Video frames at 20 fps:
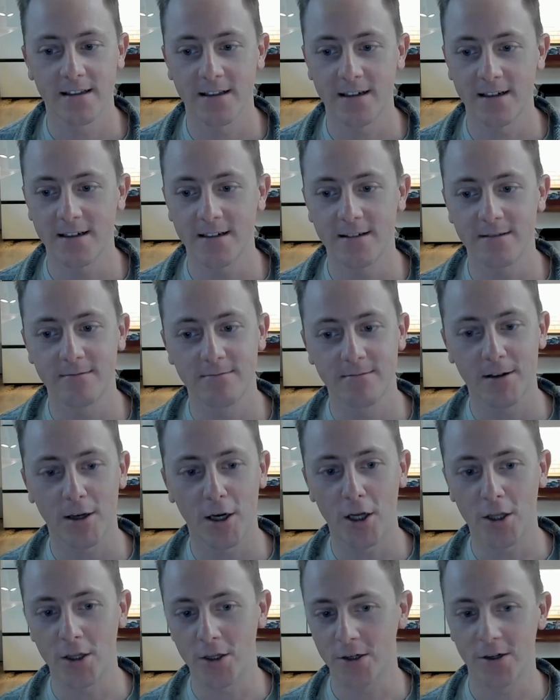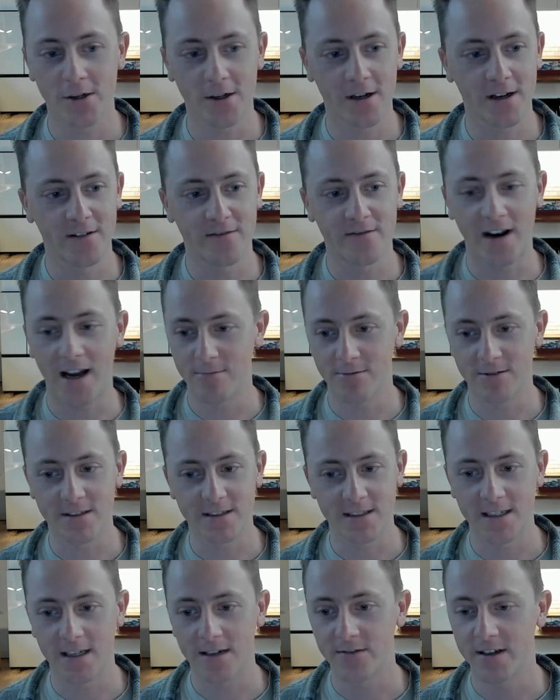the color and
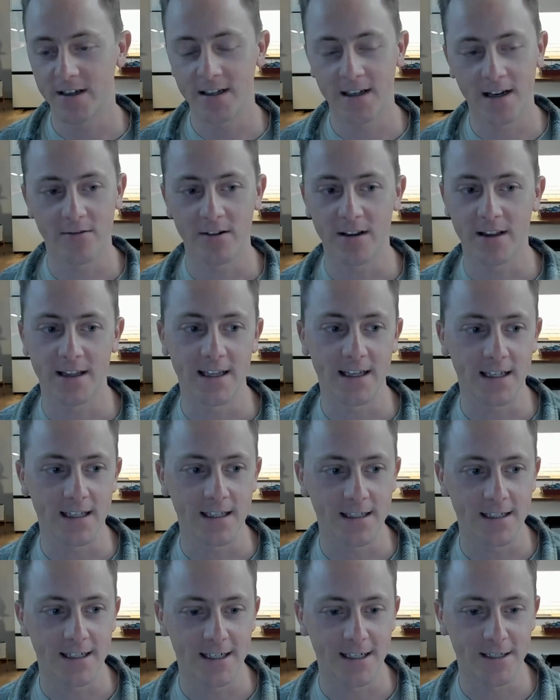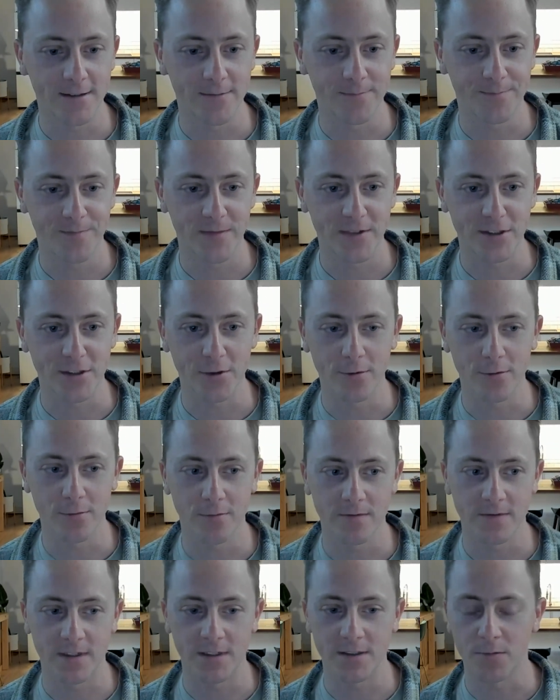vibrancy of it and everything. So
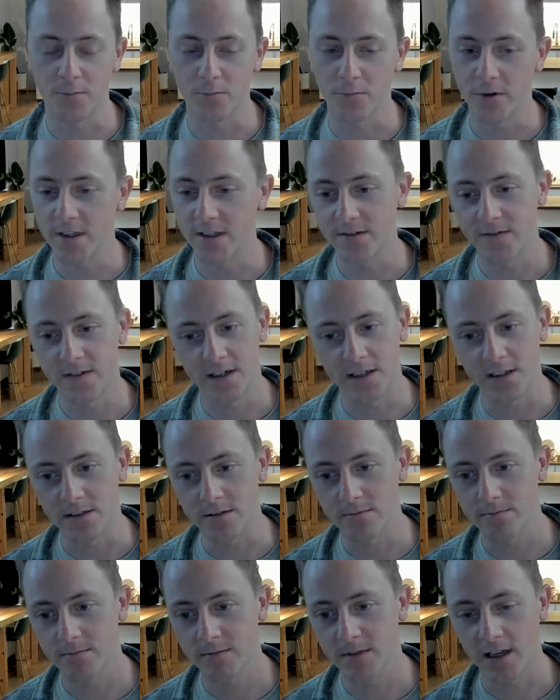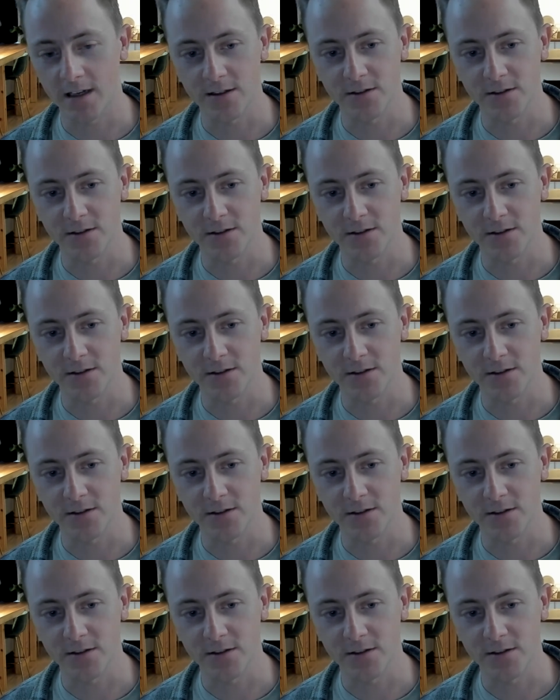done some really fun kind of